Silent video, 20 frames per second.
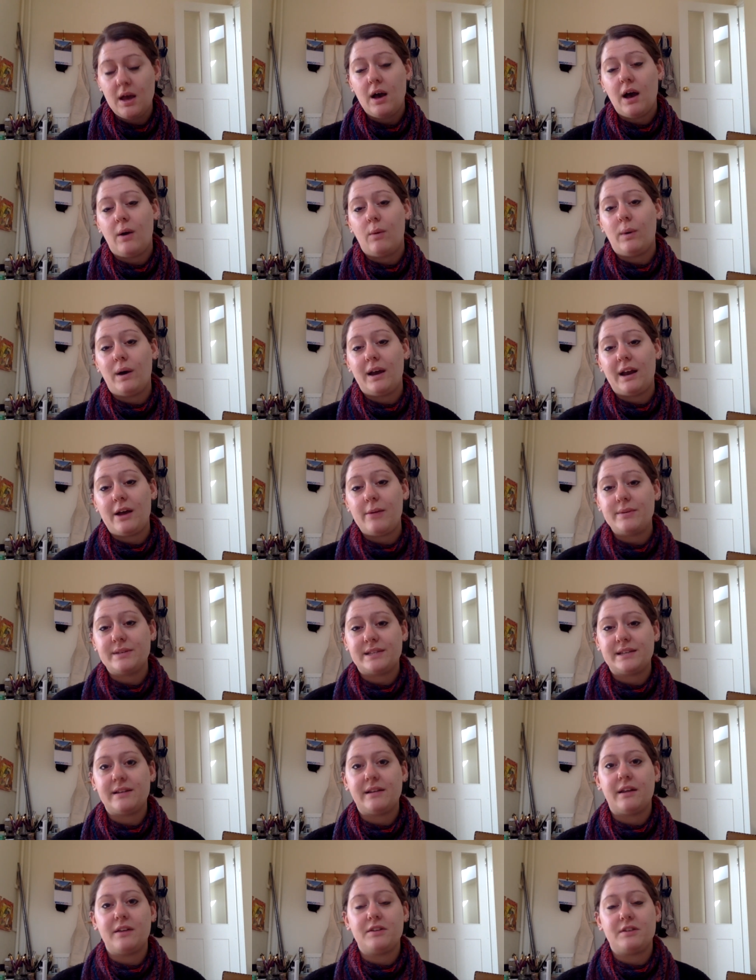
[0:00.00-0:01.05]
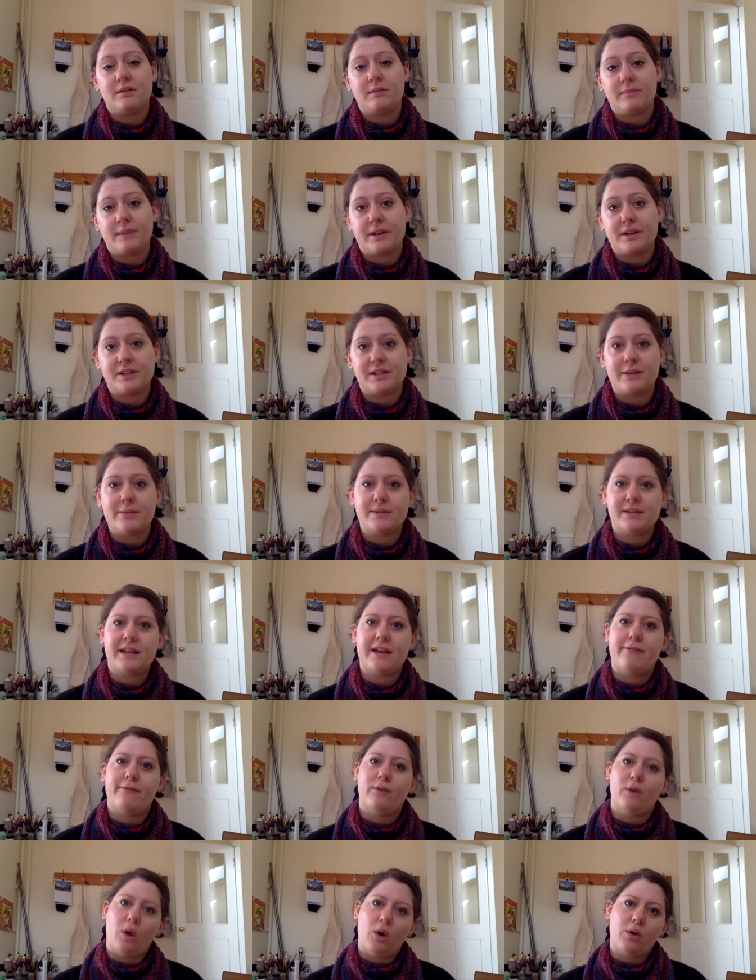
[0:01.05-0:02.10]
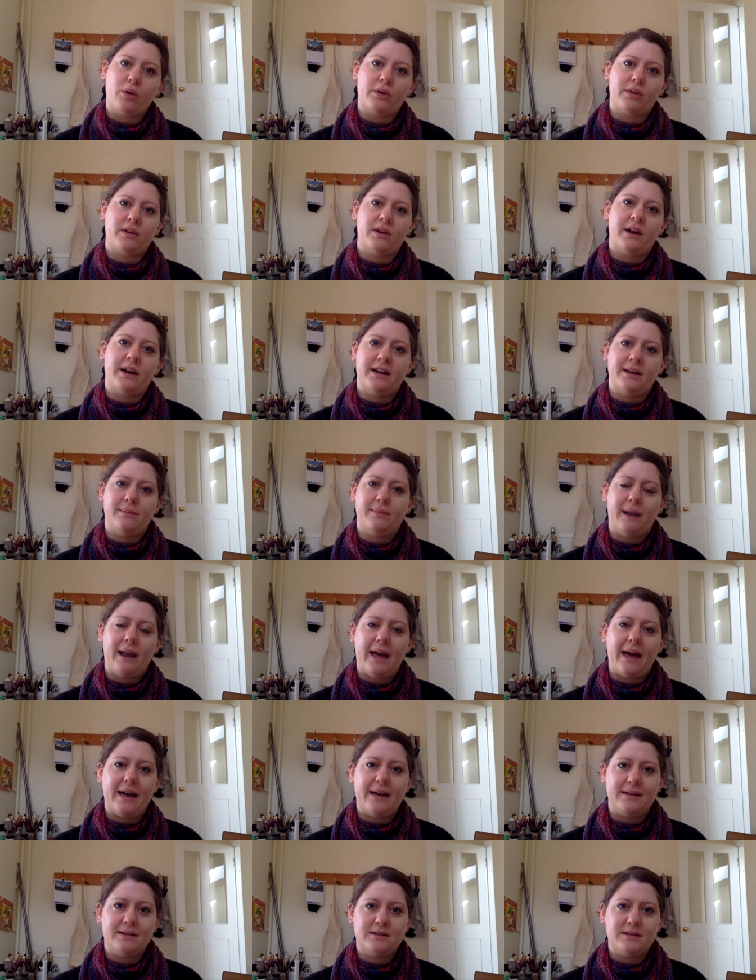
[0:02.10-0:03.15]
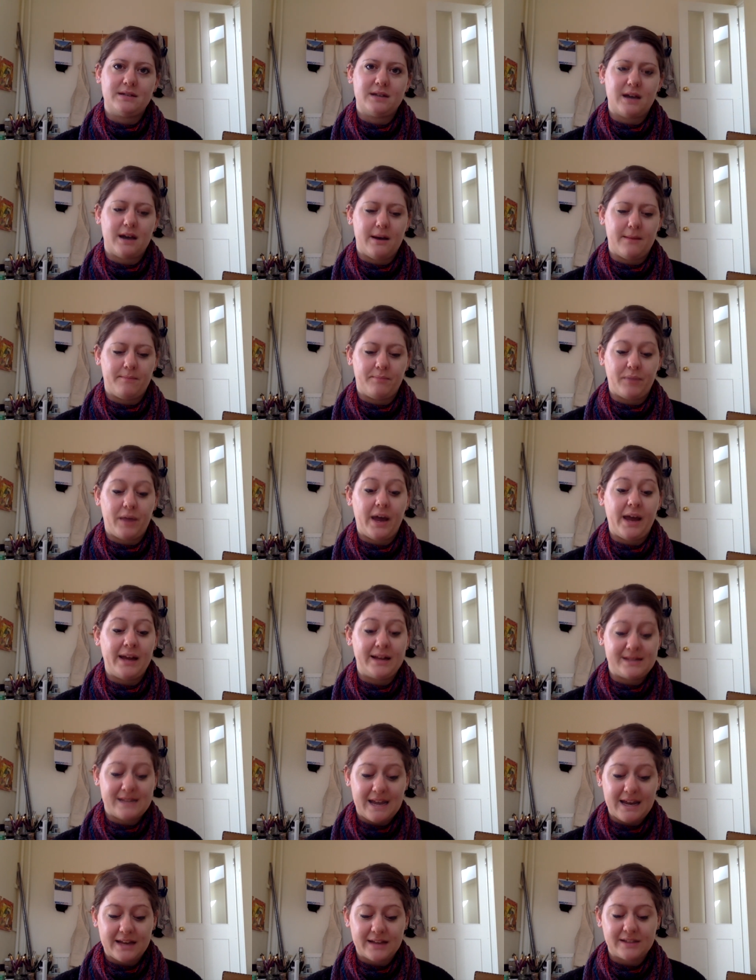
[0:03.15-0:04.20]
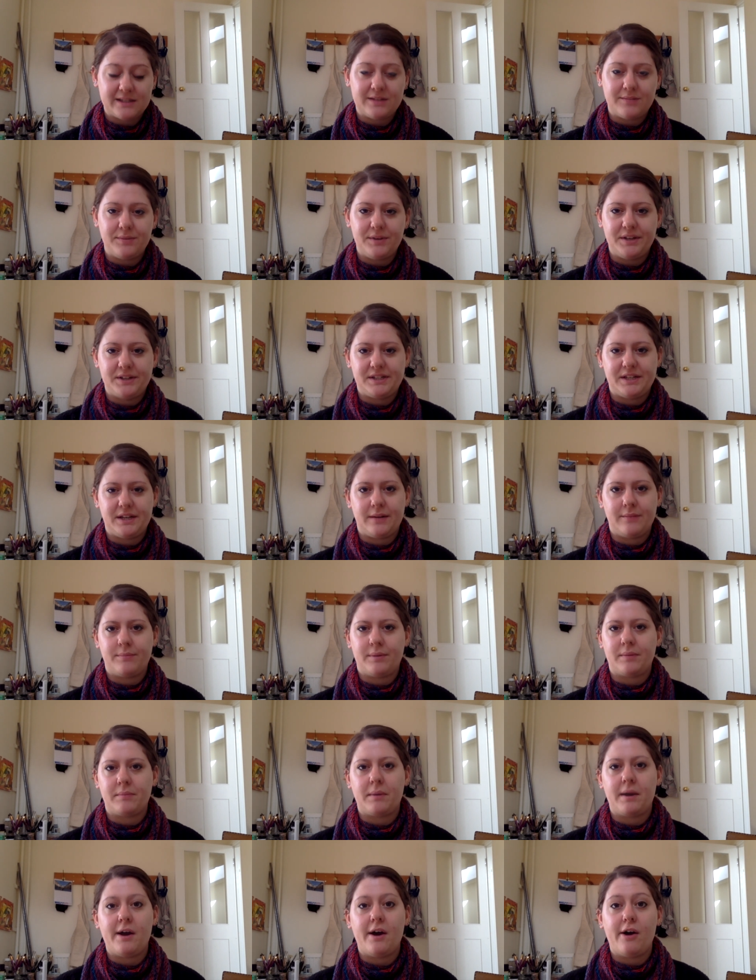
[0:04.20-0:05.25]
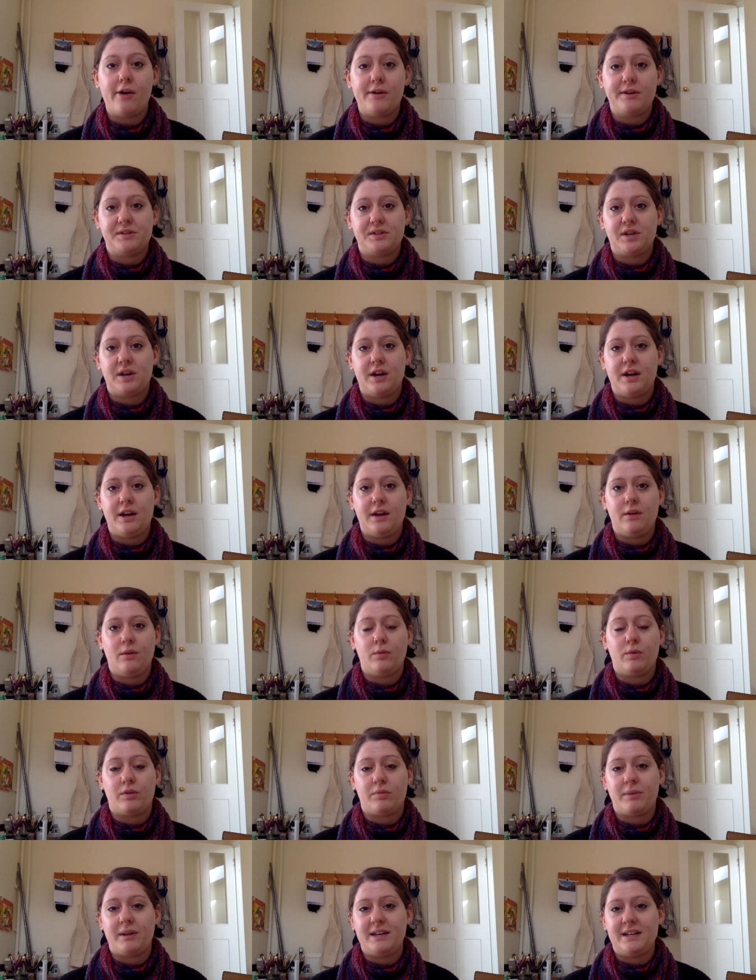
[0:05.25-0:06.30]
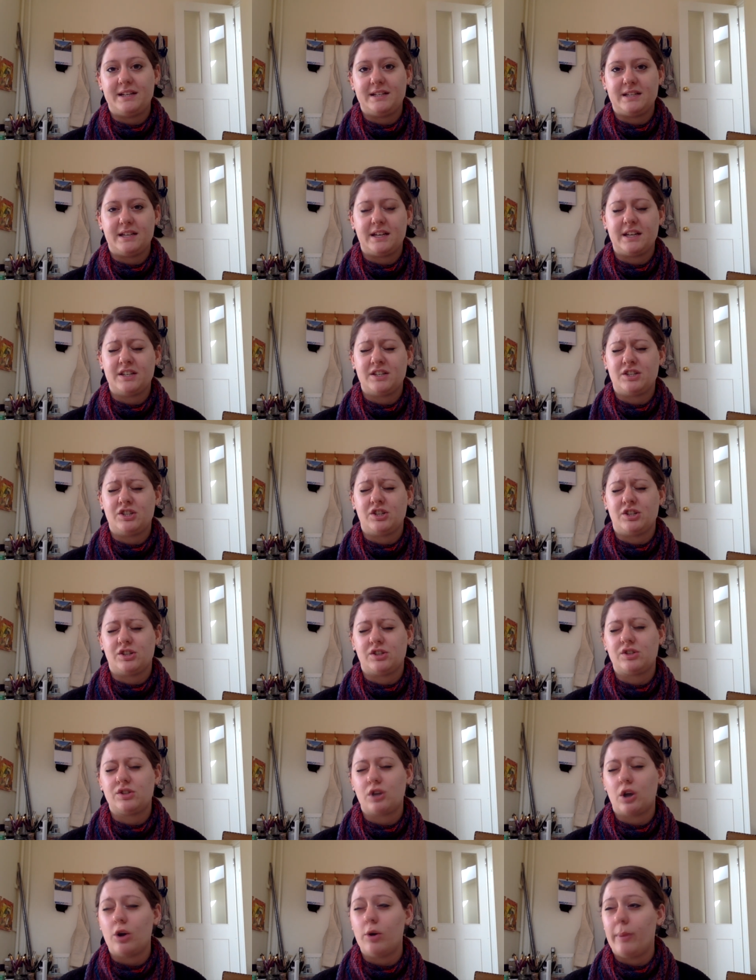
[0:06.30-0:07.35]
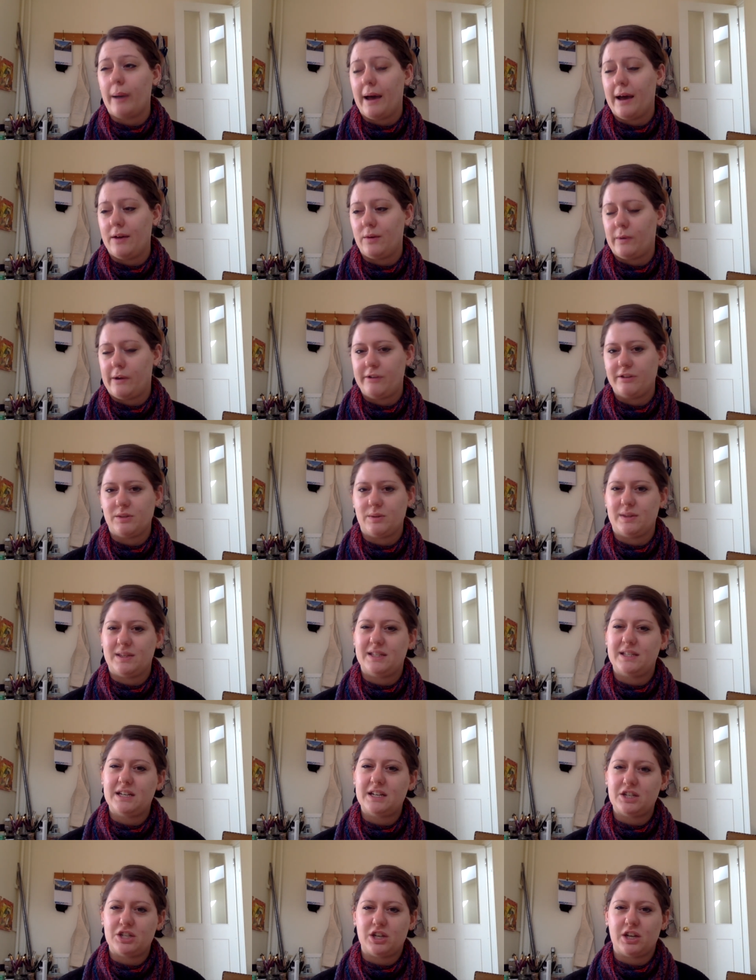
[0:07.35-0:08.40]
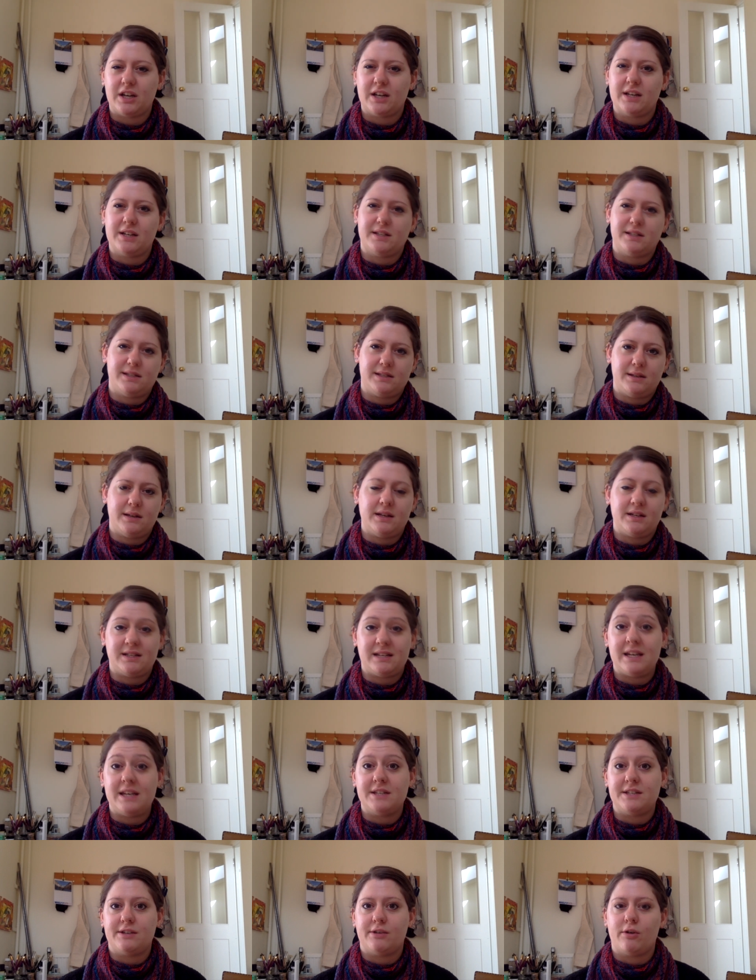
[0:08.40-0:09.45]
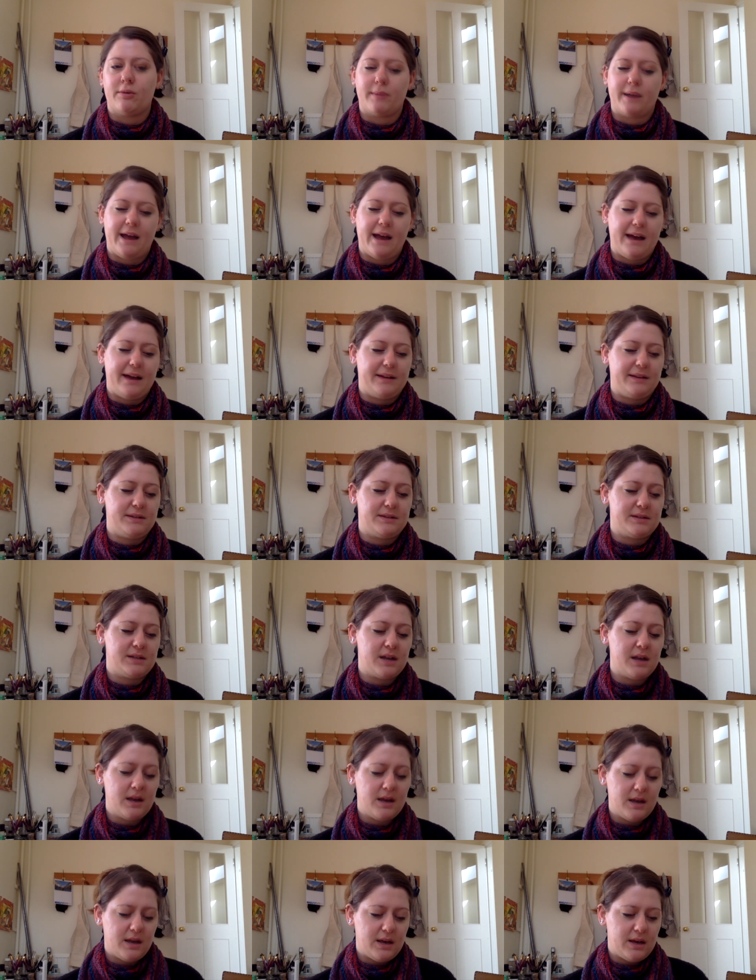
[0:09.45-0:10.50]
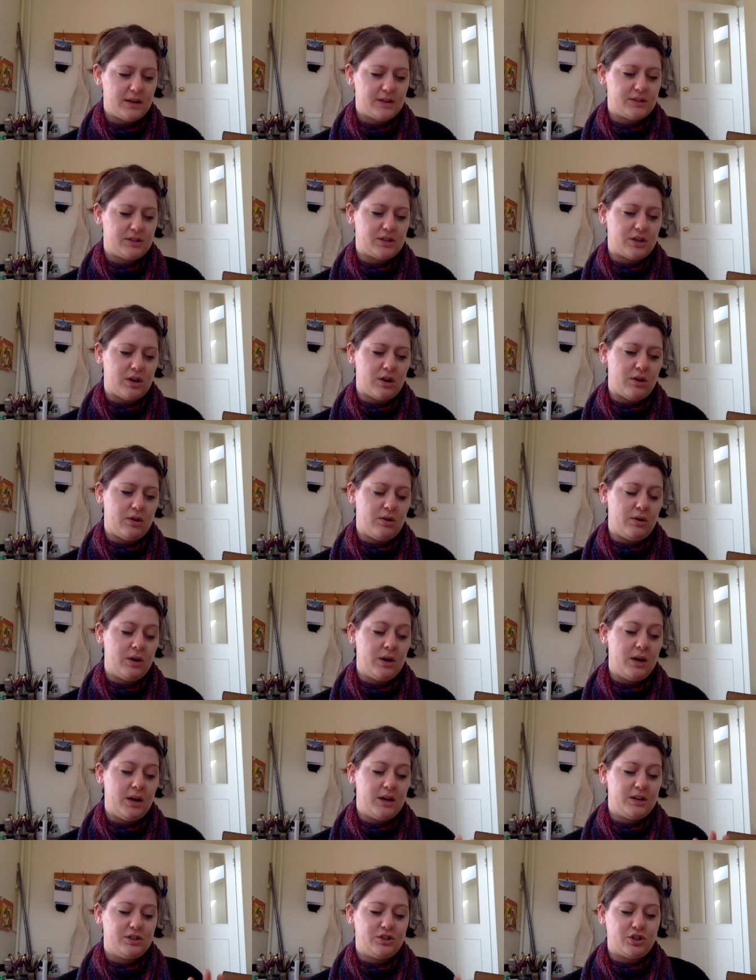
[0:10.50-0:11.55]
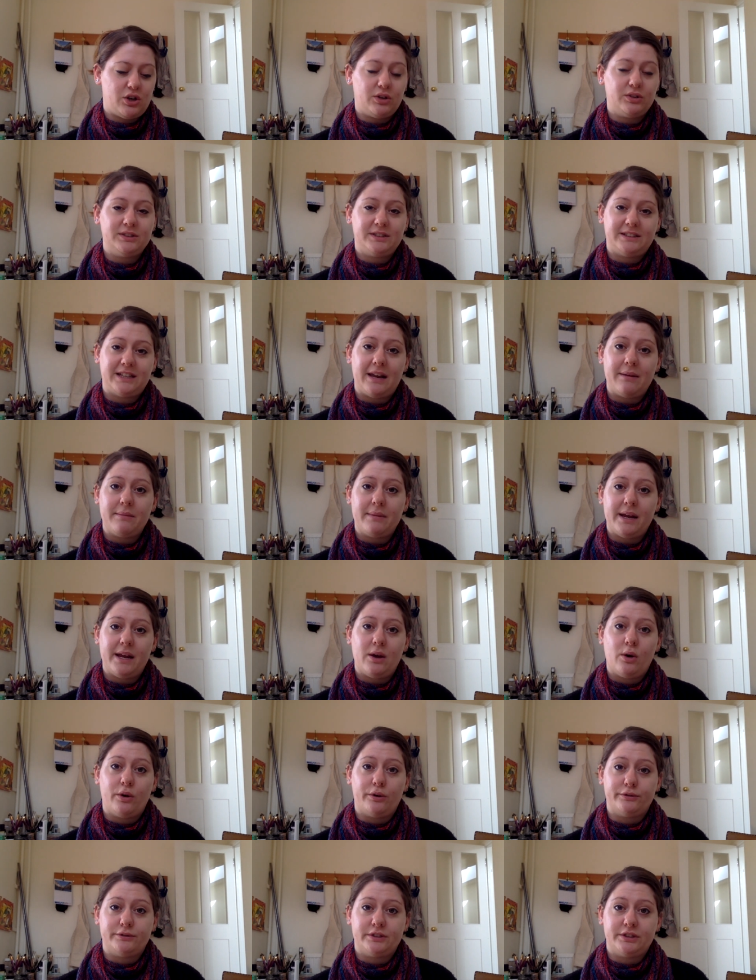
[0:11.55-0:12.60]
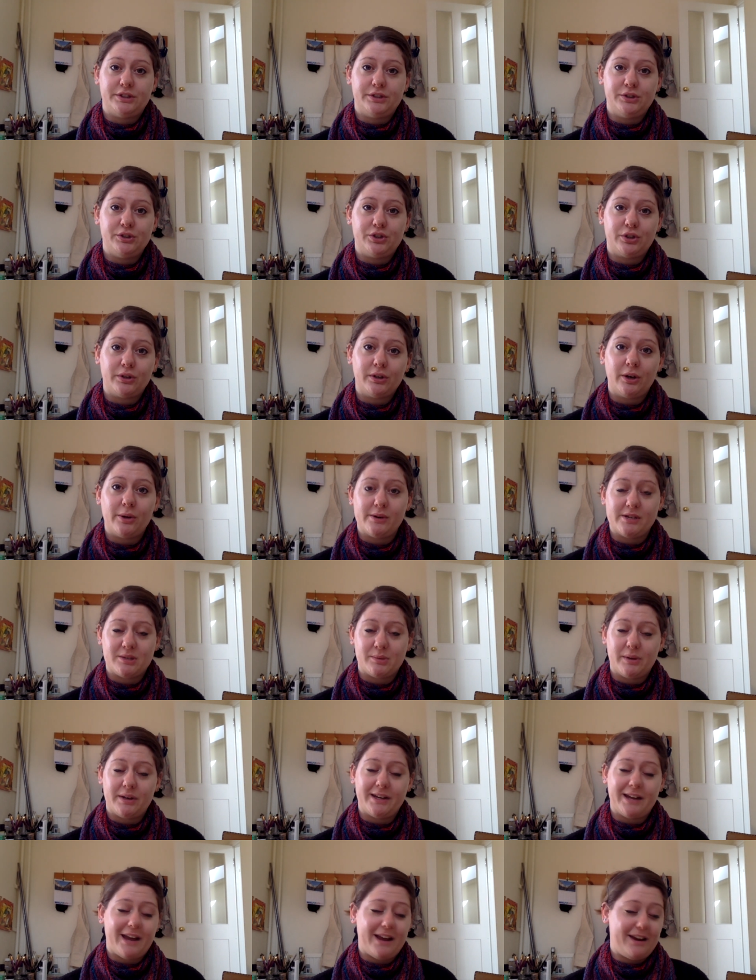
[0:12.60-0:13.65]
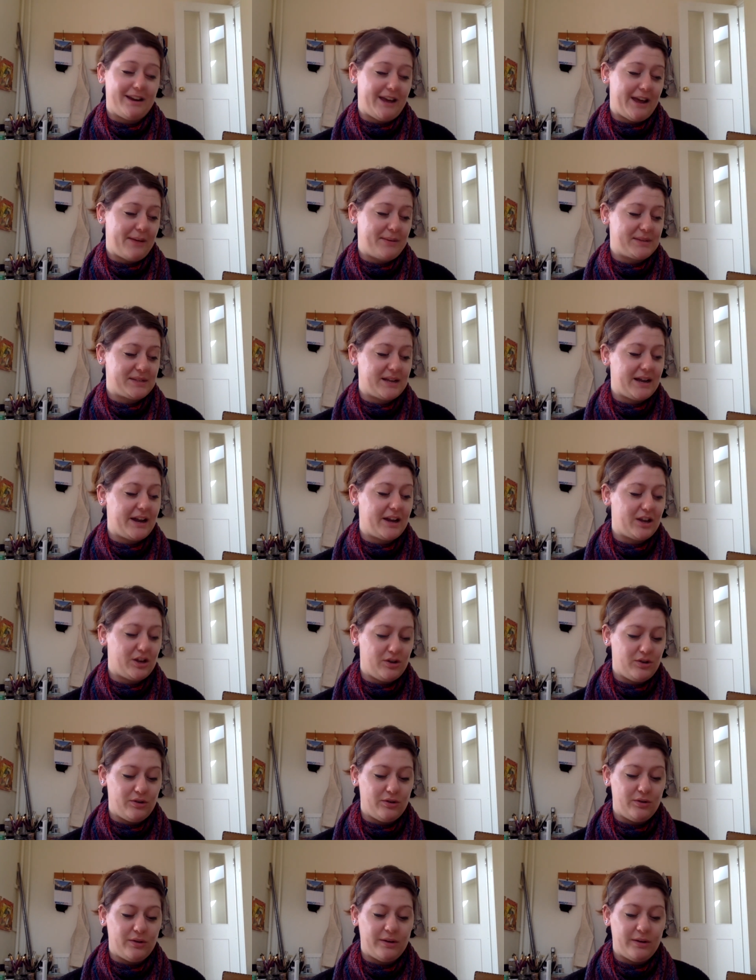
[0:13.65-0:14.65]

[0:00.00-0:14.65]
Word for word: While I was in London, because I was there for longer than I had planned, um, I had taken some knitting, but my RSI with my knitting is just so bad, whereas with stitching it's, it's easier on my hands. So John sent me off to John Lewis one day and he was like, "You,